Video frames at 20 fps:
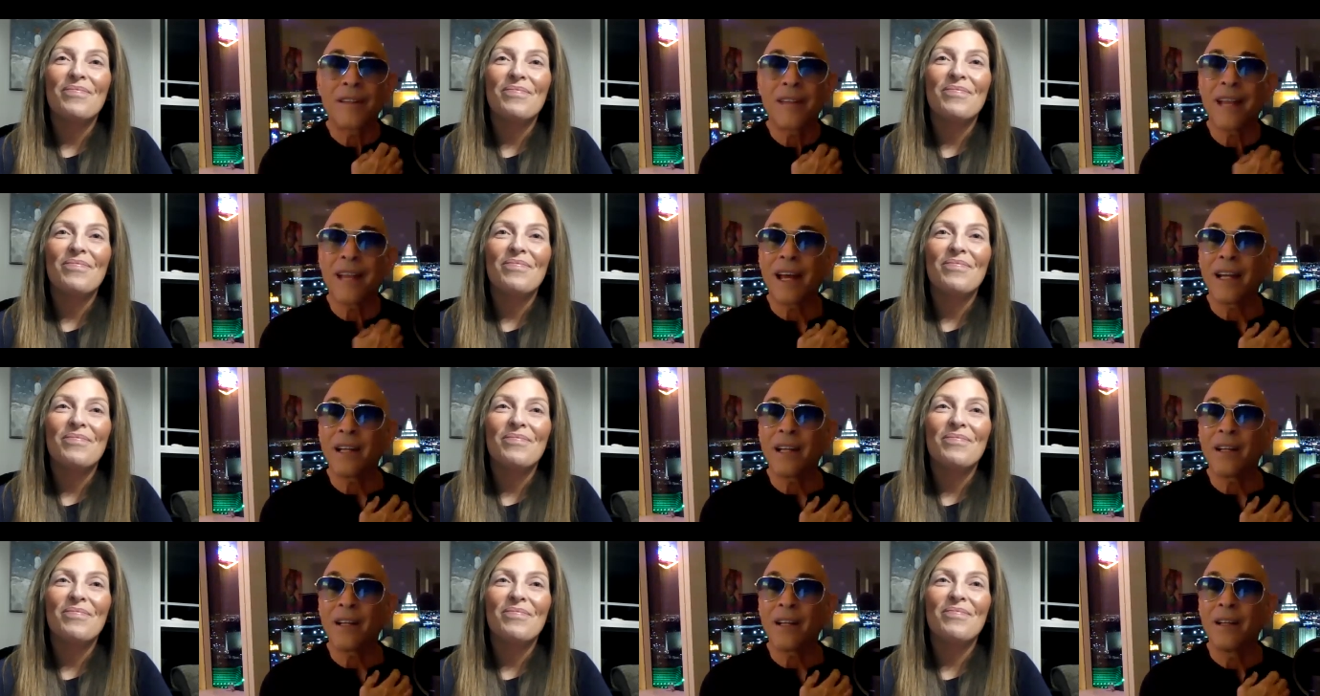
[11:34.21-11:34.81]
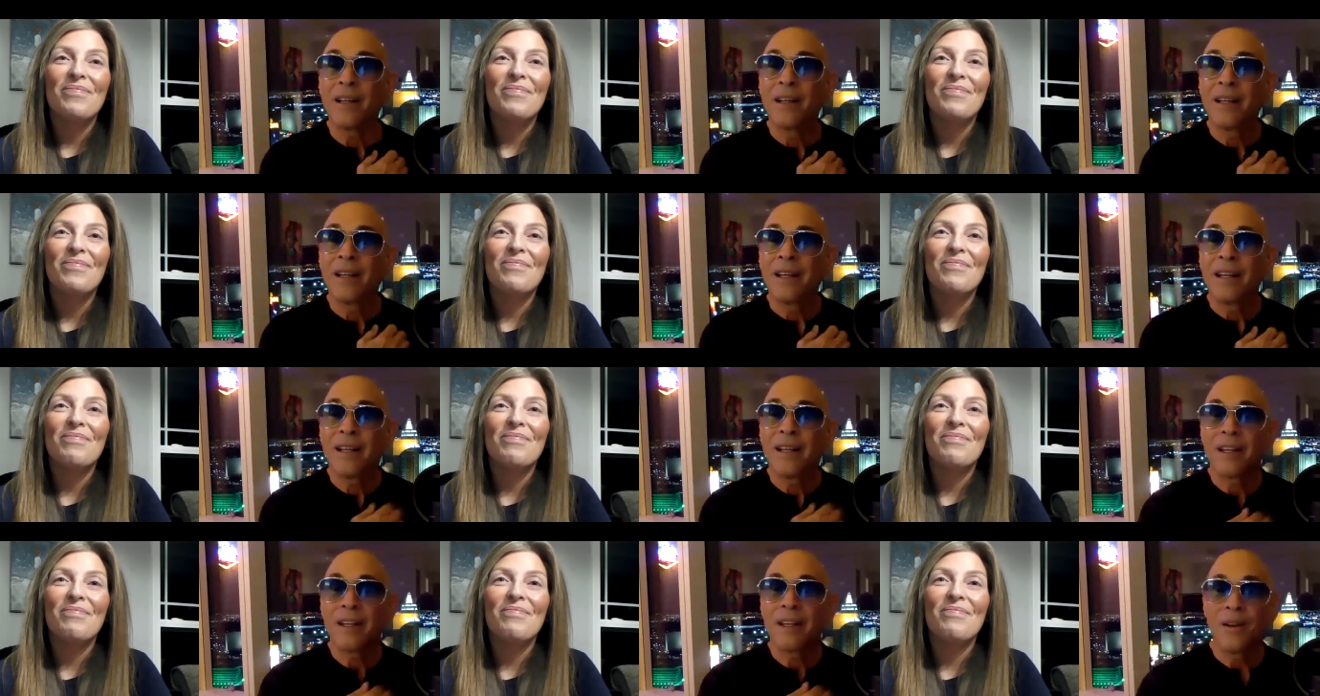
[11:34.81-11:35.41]
Speaker 1: They kind of,
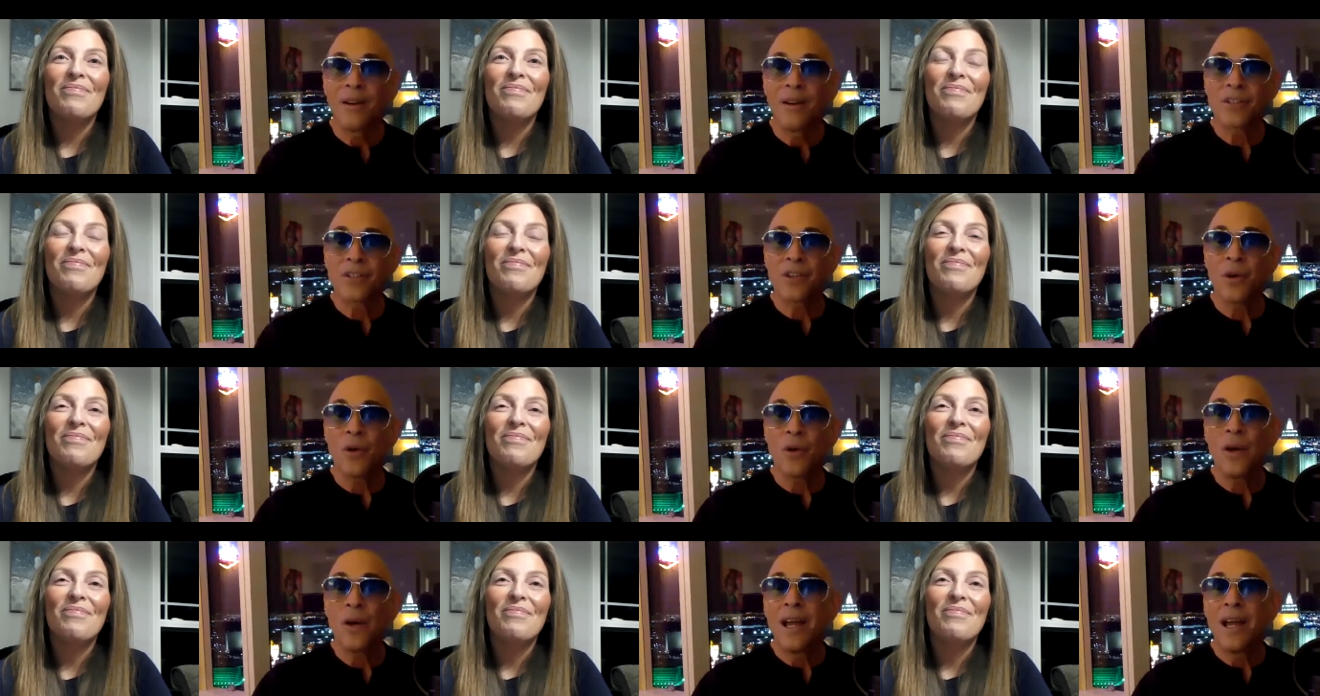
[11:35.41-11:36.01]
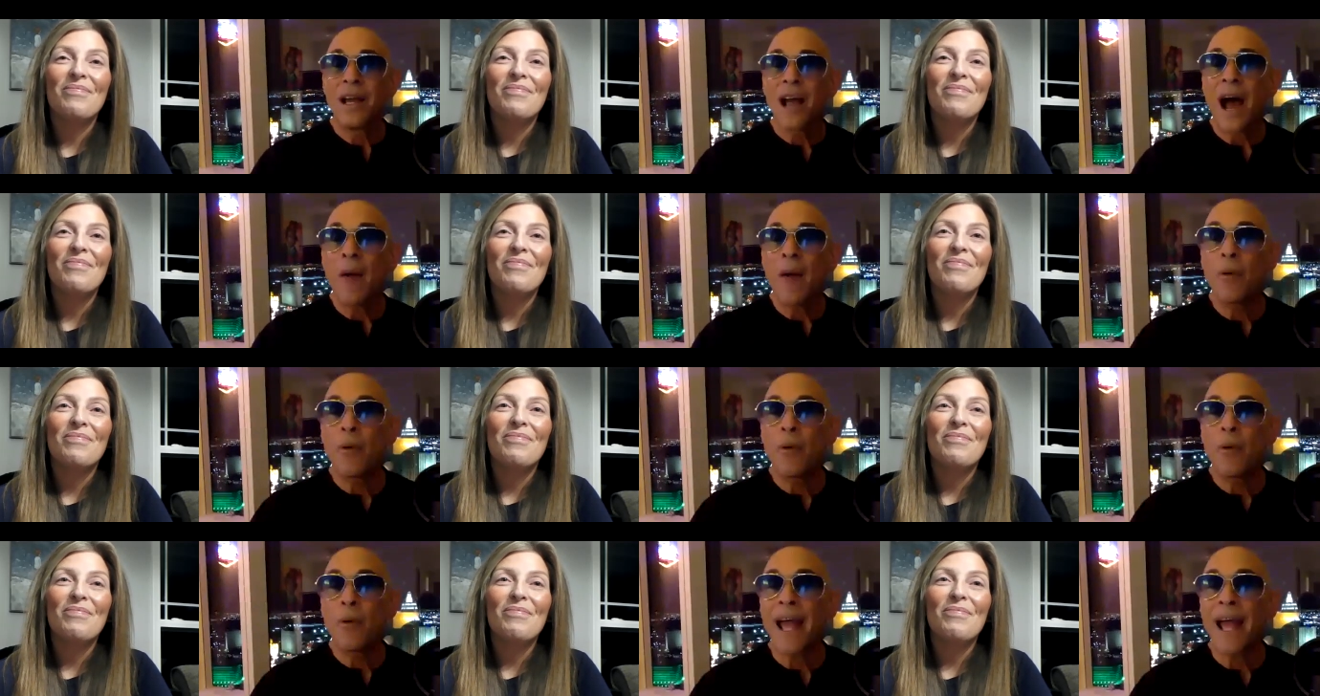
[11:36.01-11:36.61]
you know, so I
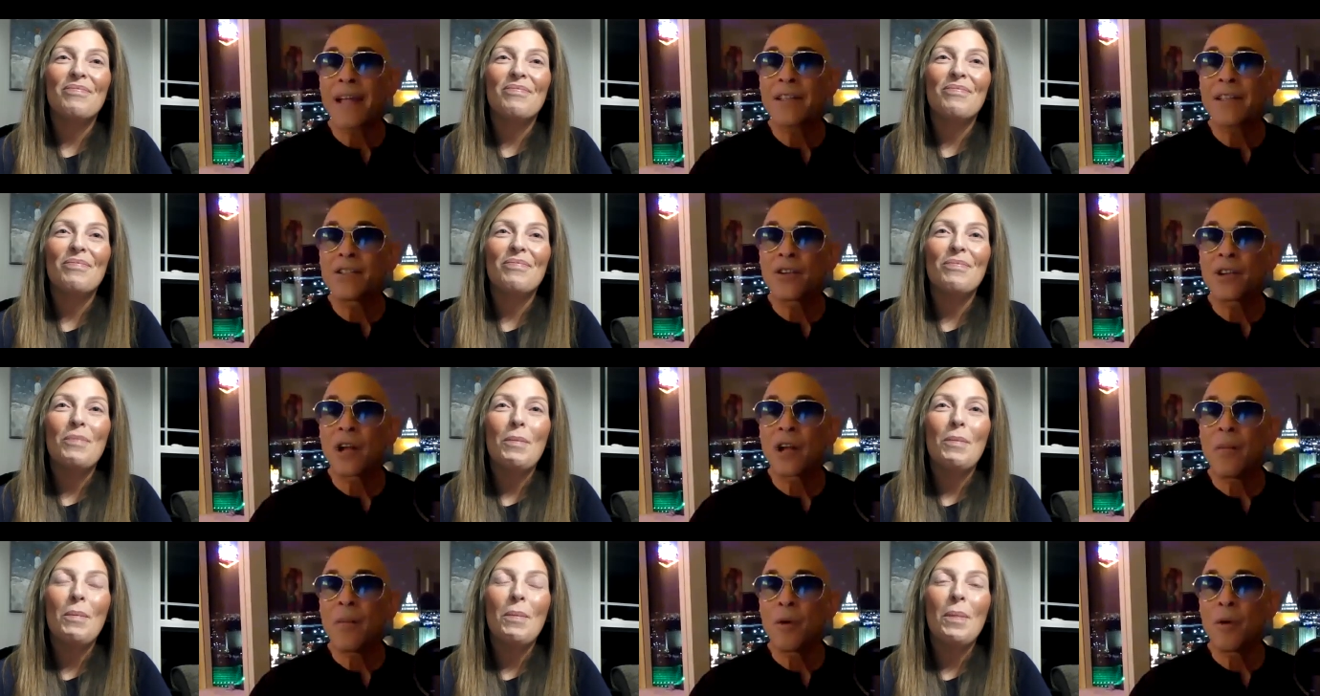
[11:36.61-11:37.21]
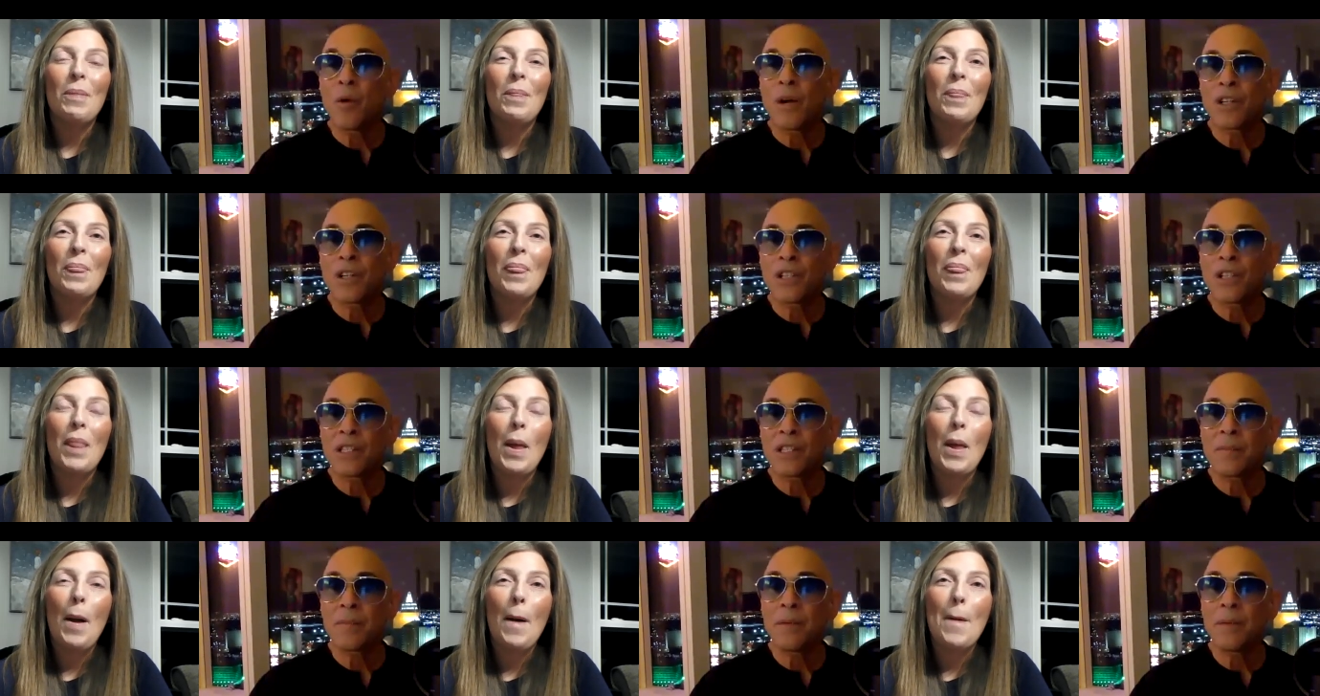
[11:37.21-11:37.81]
want to answer a couple
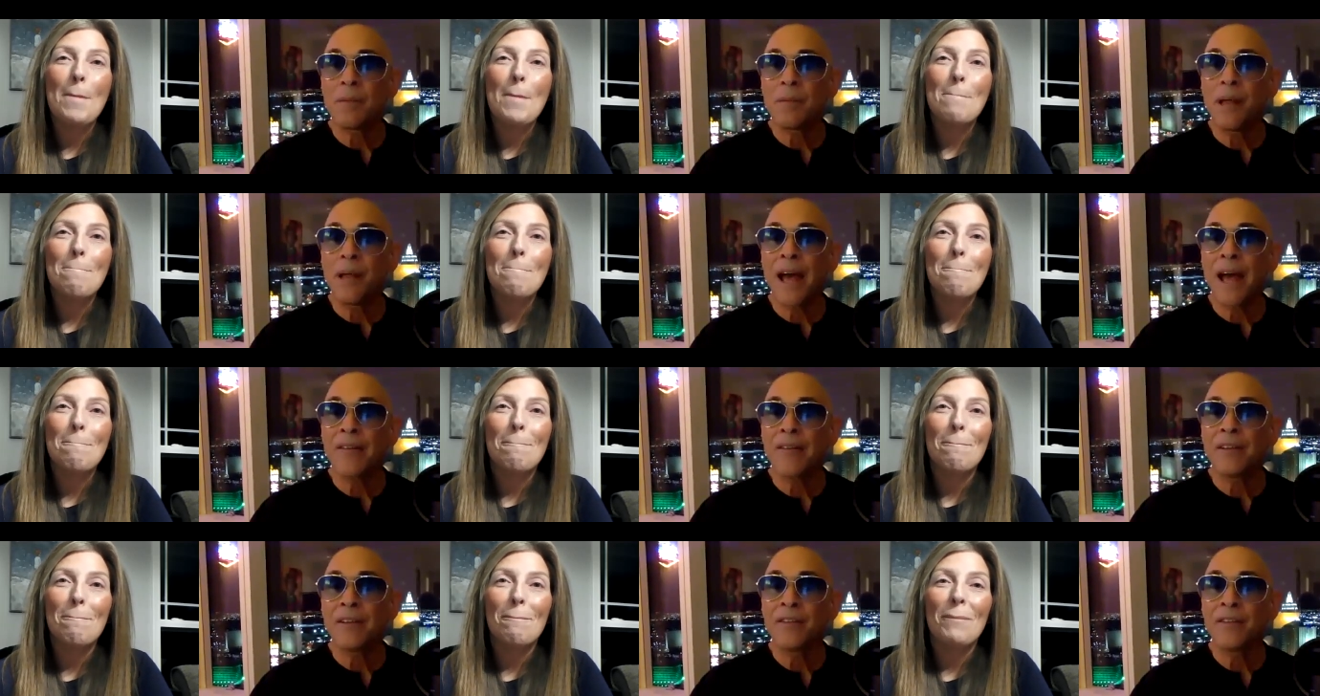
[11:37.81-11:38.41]
questions that people have.